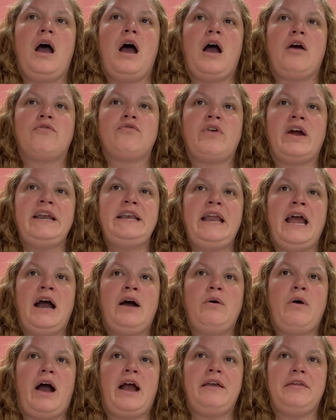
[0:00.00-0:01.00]
right
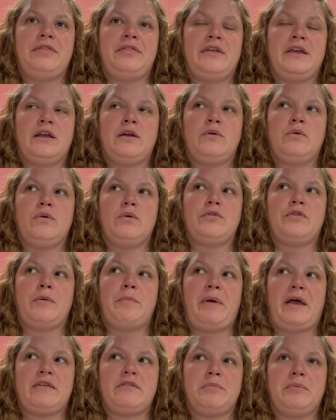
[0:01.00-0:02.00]
now, I think the
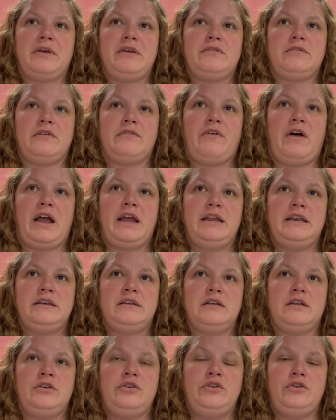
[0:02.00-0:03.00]
best place to
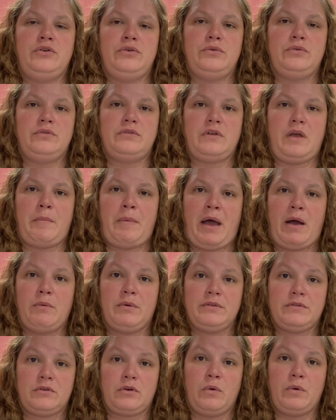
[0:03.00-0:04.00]
find news about
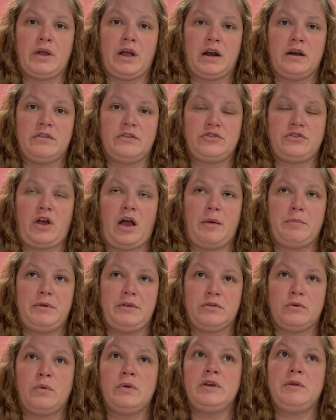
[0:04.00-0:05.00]
what's going on in the shop
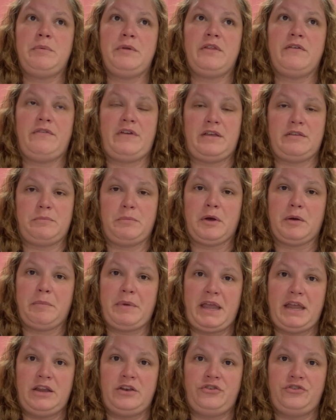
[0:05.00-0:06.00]
is going to be the Facebook
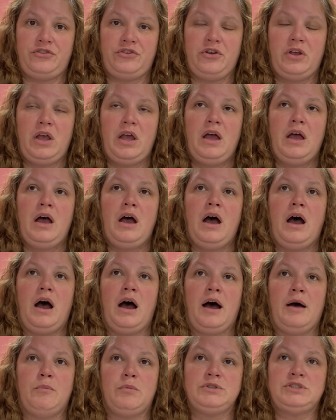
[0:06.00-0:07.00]
page,
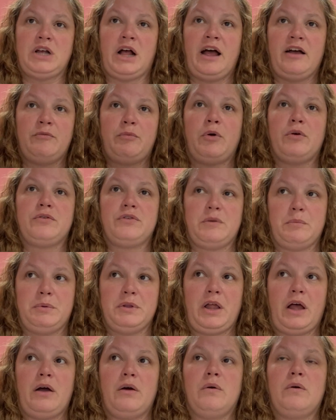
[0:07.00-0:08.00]
which I'll have posted
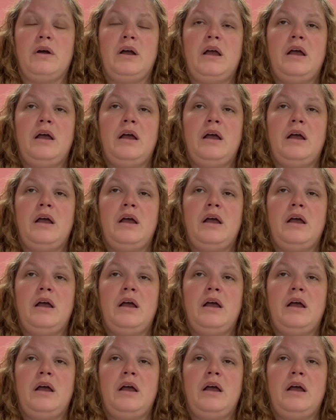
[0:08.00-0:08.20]
below.